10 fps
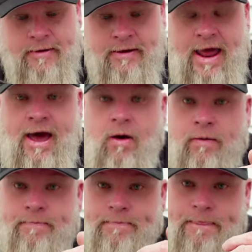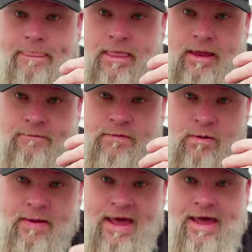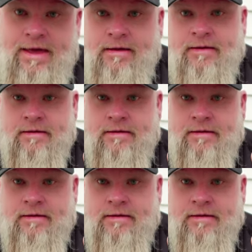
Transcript: Now, for me,